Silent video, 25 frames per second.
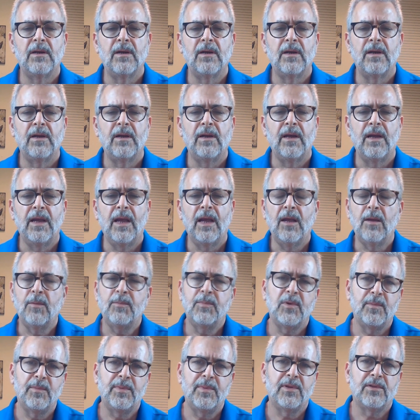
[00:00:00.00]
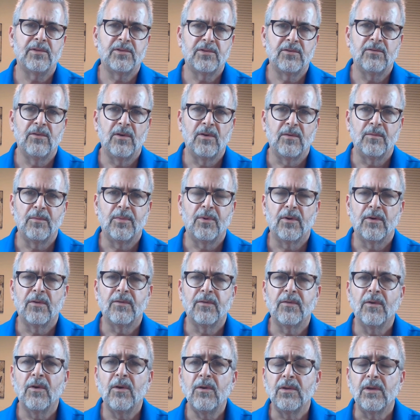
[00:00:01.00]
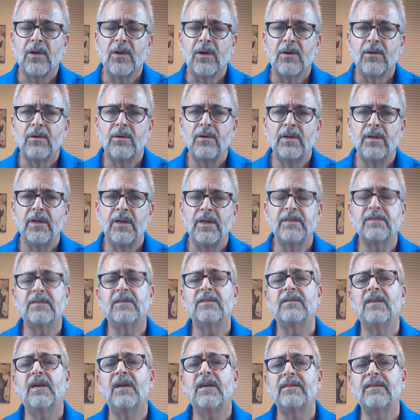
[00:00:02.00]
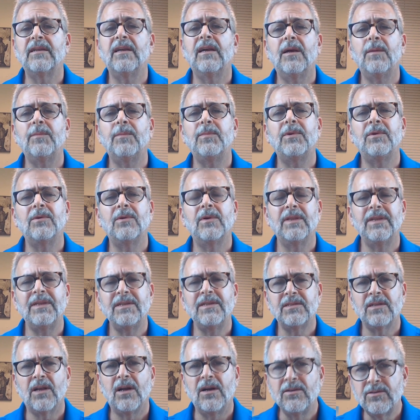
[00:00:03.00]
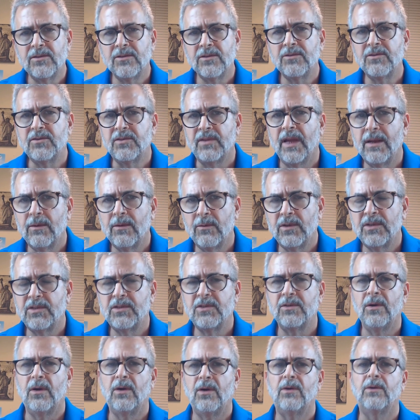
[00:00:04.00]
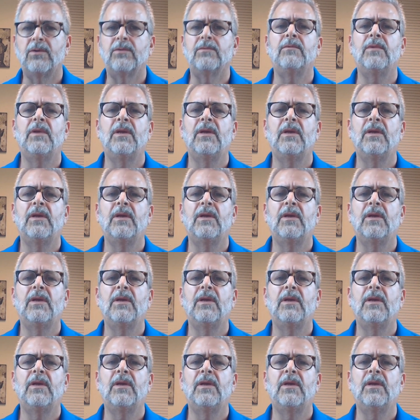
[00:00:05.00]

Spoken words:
help you build your own portfolio. It's designed to help you at least understand what you own.